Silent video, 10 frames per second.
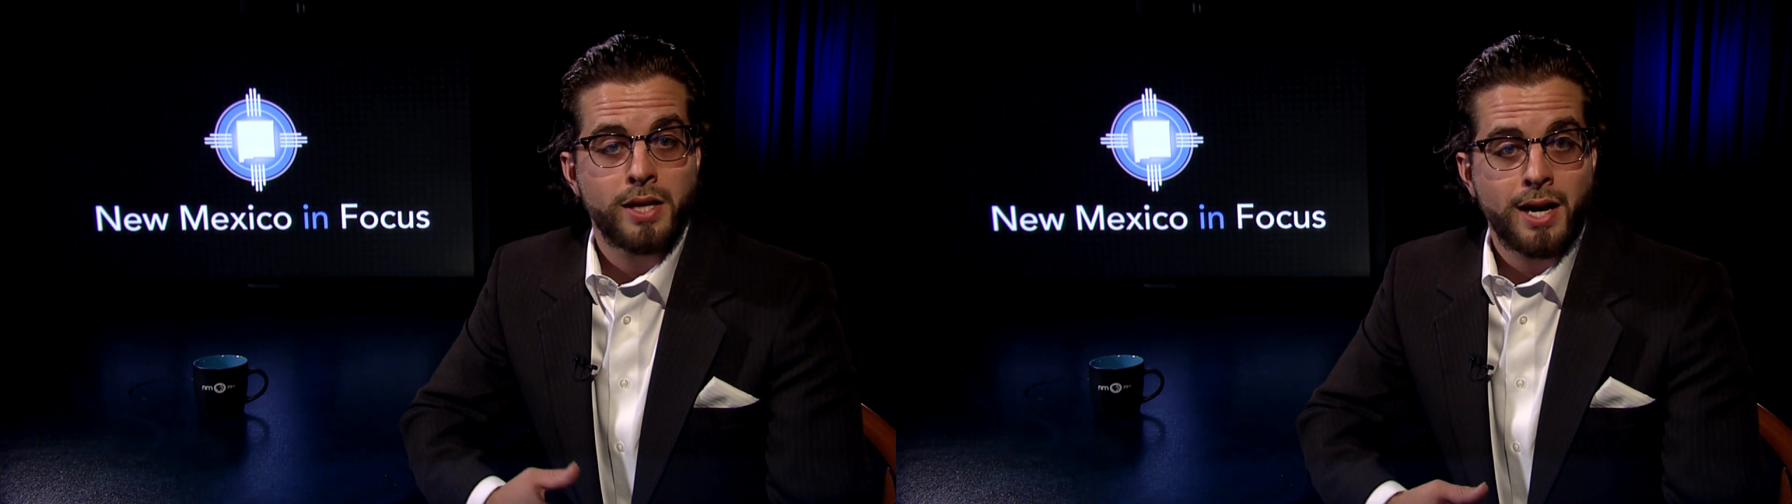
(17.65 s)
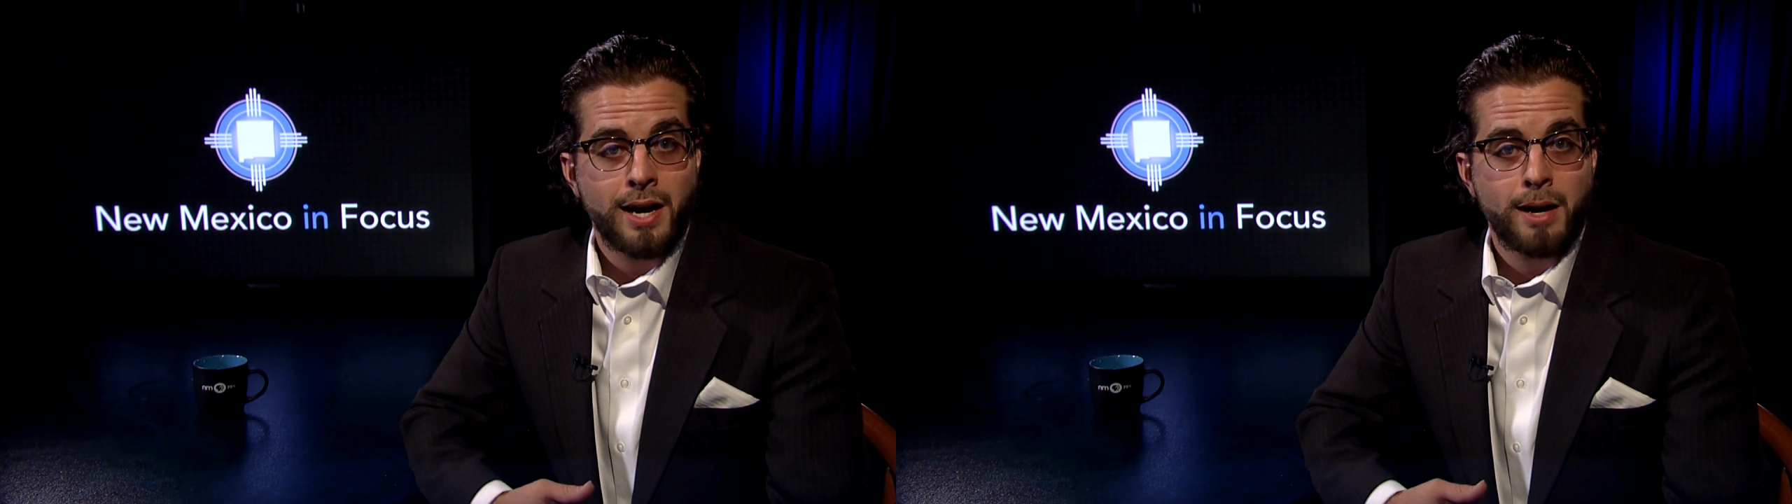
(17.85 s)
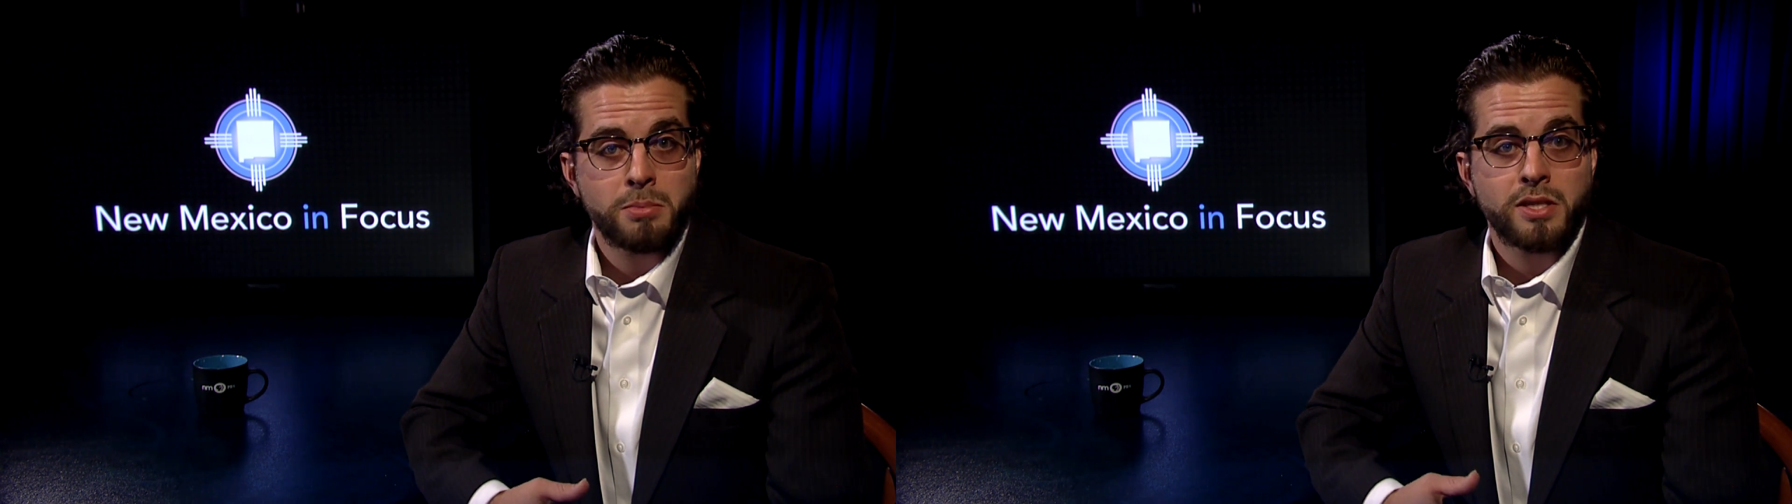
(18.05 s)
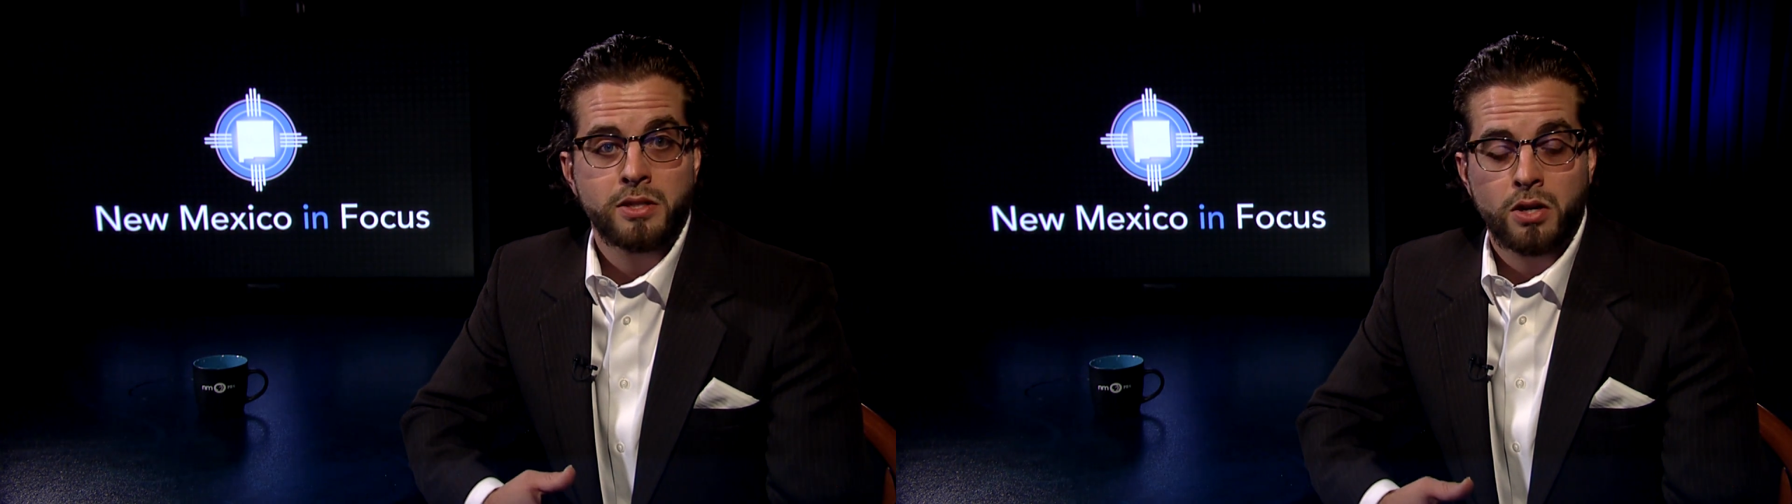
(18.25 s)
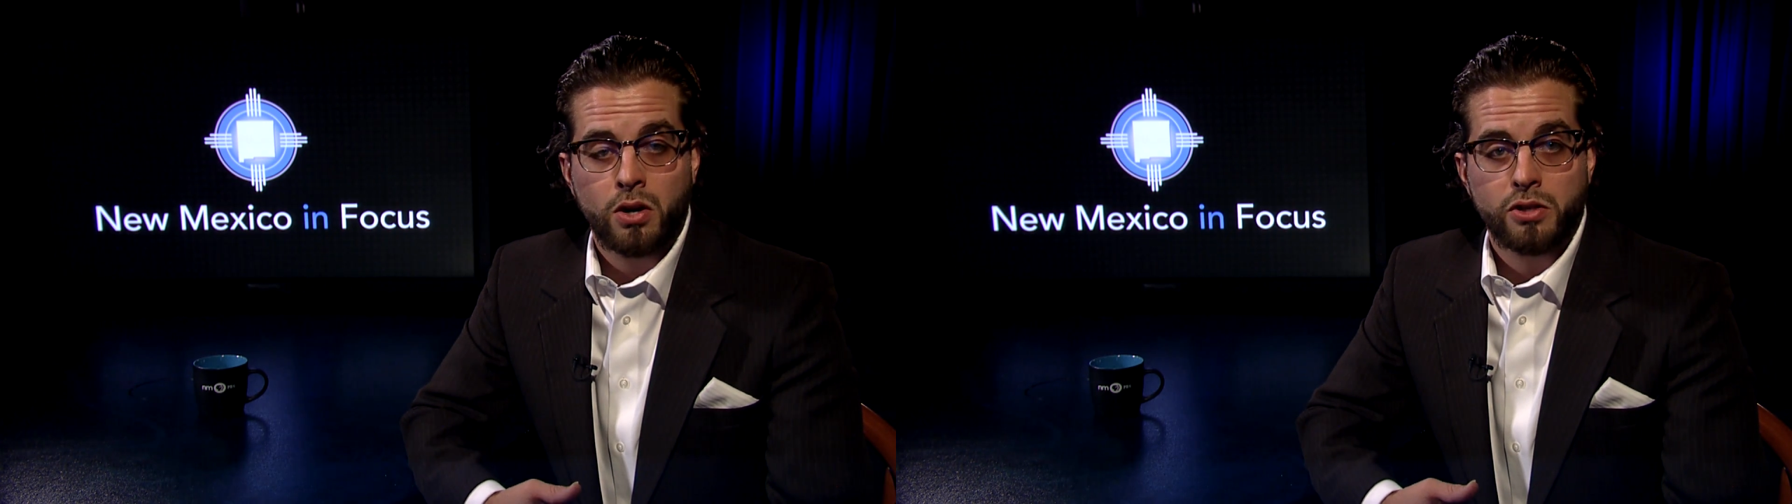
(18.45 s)
Hobbs
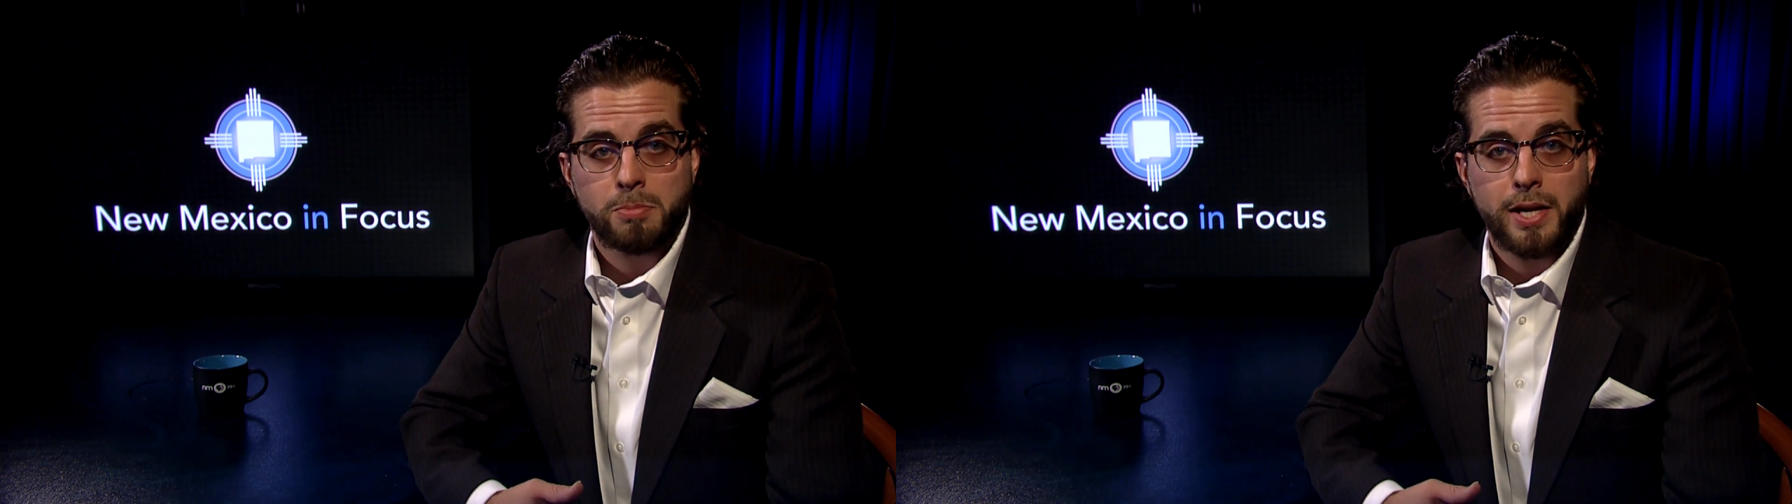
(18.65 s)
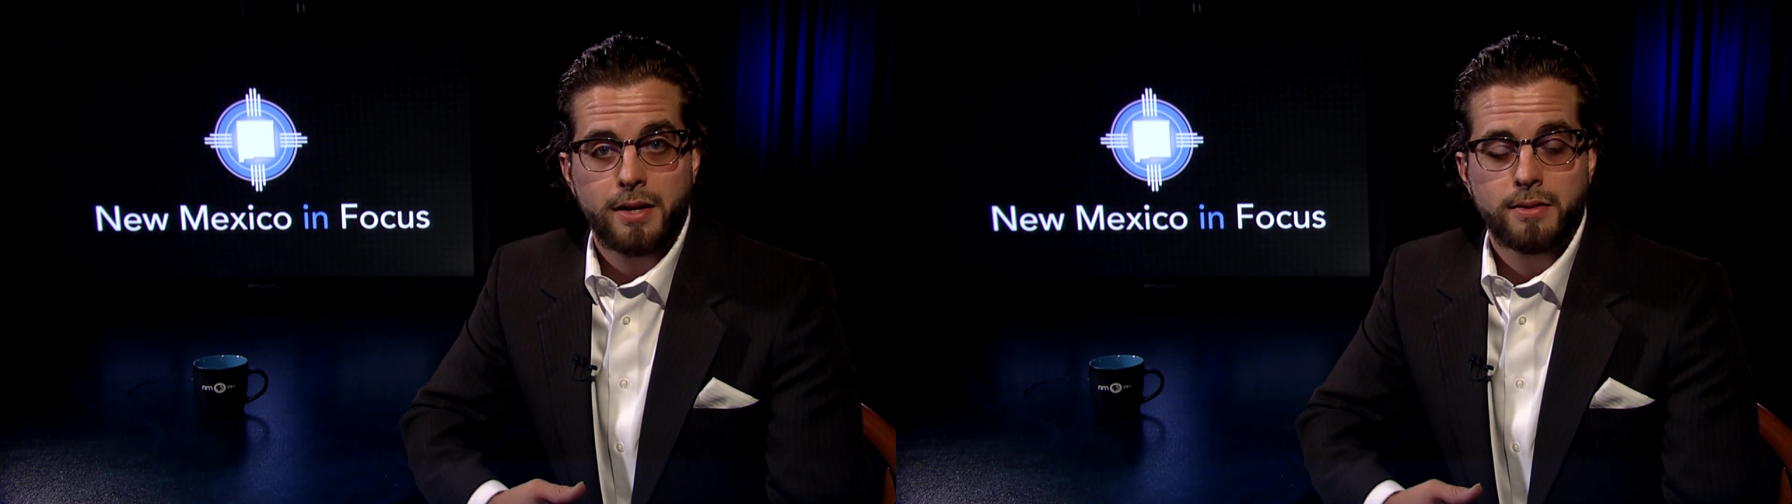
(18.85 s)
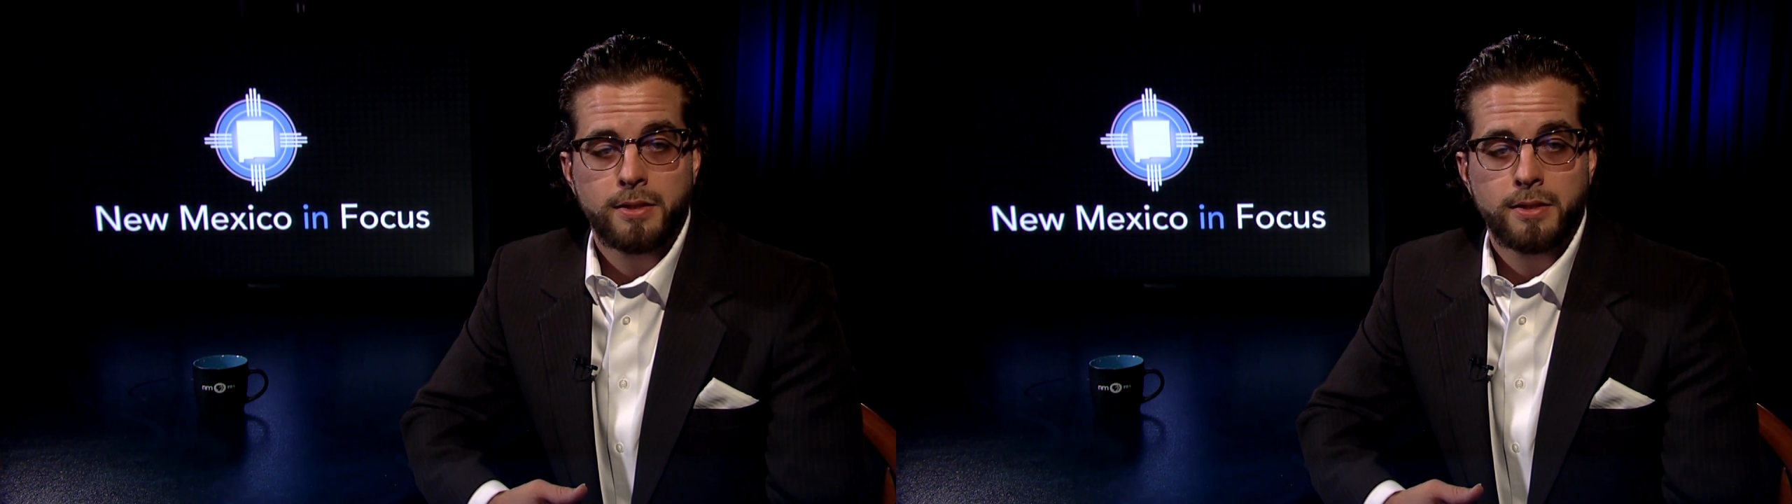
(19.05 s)
and Carlsbad.